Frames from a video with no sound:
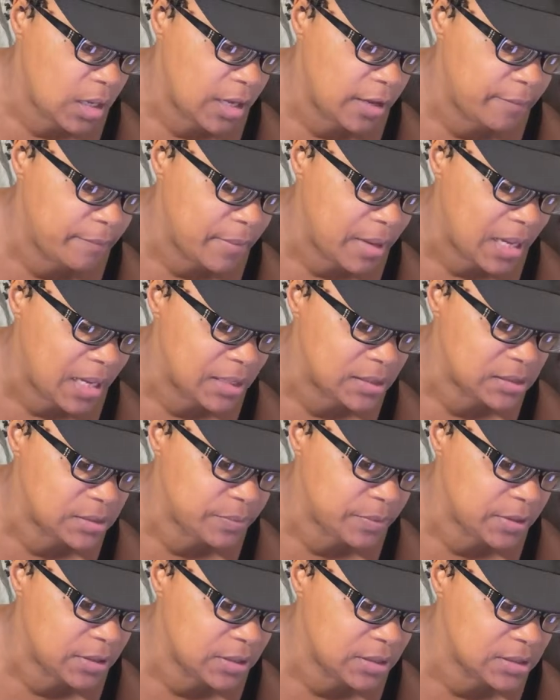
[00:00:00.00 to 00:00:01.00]
a mice,
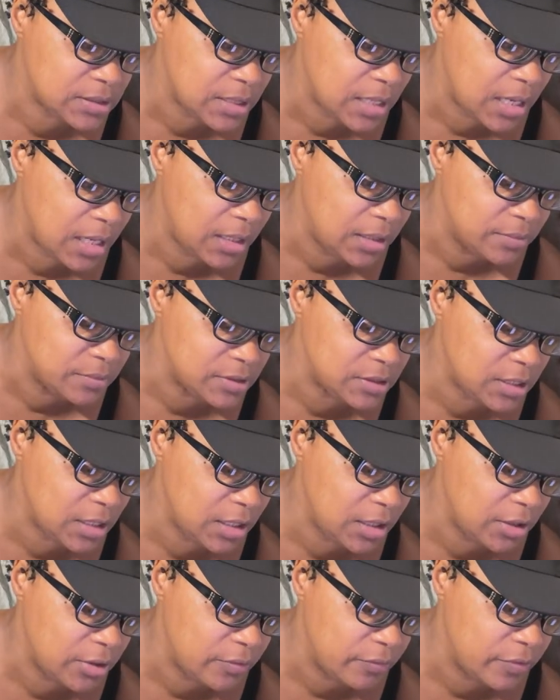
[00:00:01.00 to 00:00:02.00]
because I am
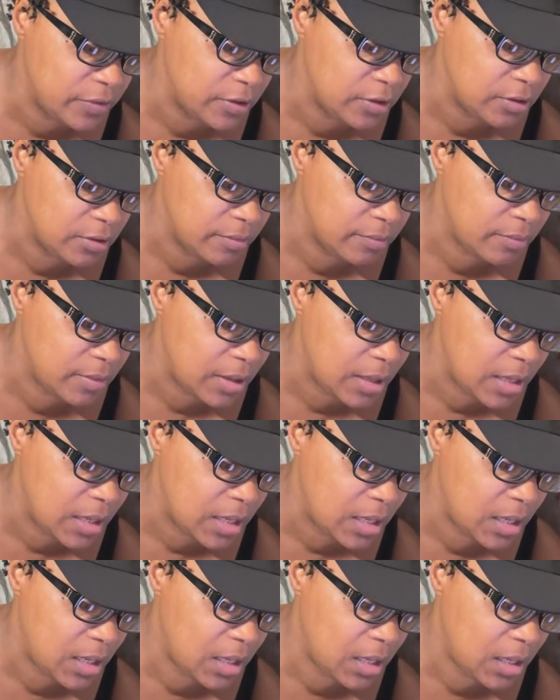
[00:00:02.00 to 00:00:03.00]
scared of them.
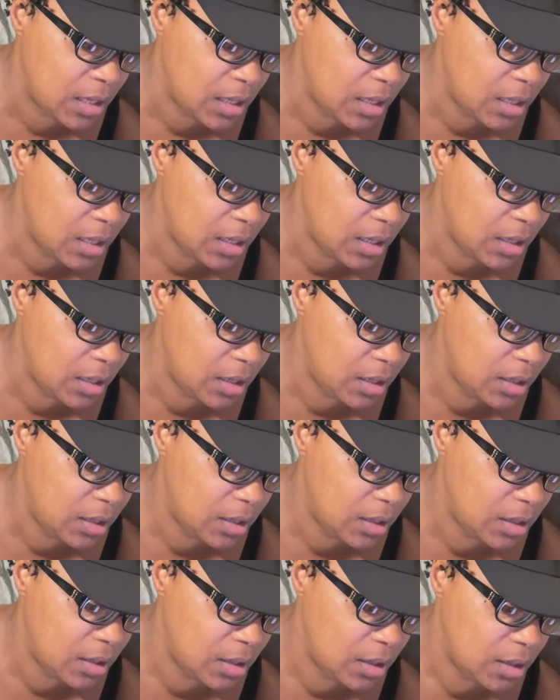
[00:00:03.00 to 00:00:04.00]
I
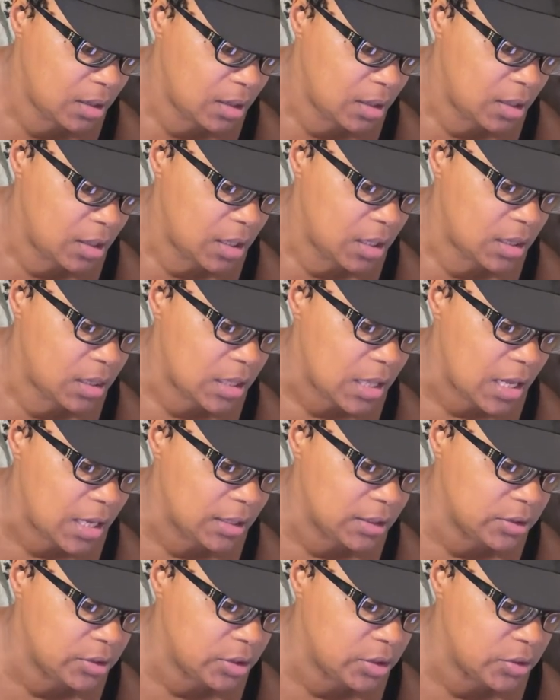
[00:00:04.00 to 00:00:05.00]

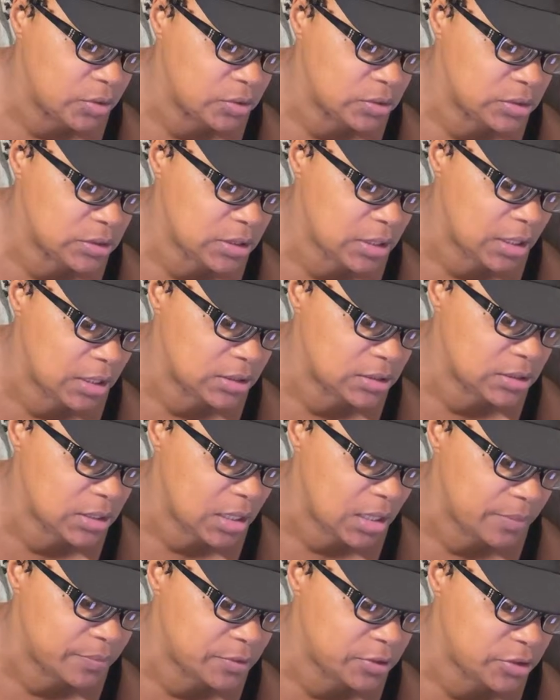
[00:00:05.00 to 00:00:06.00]
like those tank
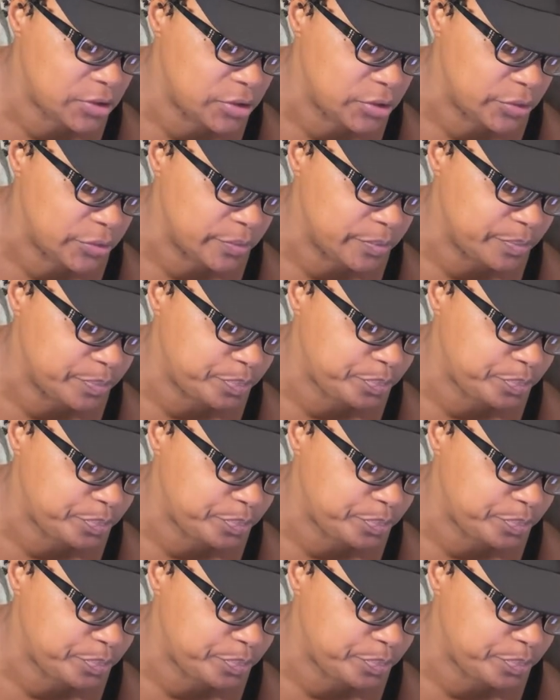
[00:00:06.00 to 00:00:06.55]
tops too.